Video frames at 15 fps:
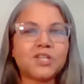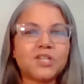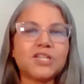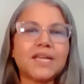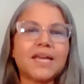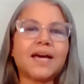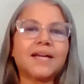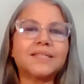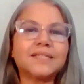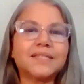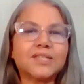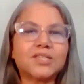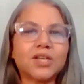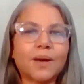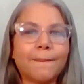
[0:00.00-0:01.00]
But she
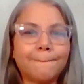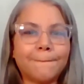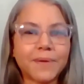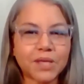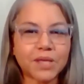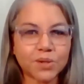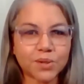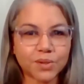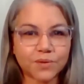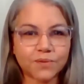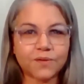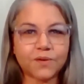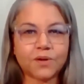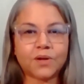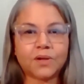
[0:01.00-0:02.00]
had such a
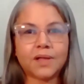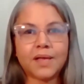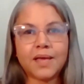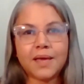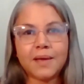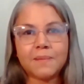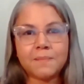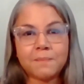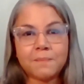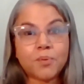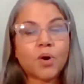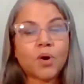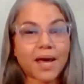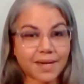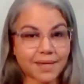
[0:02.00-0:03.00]
beautiful
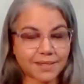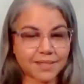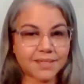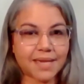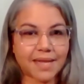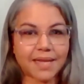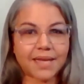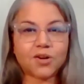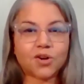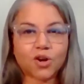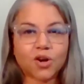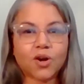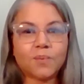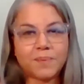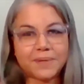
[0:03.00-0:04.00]
product. Like
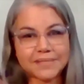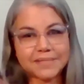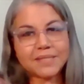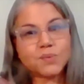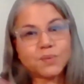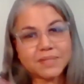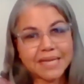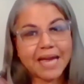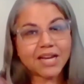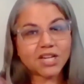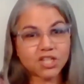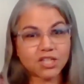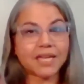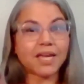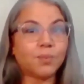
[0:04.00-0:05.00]
her business was
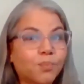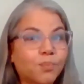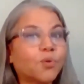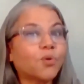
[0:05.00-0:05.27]
actually a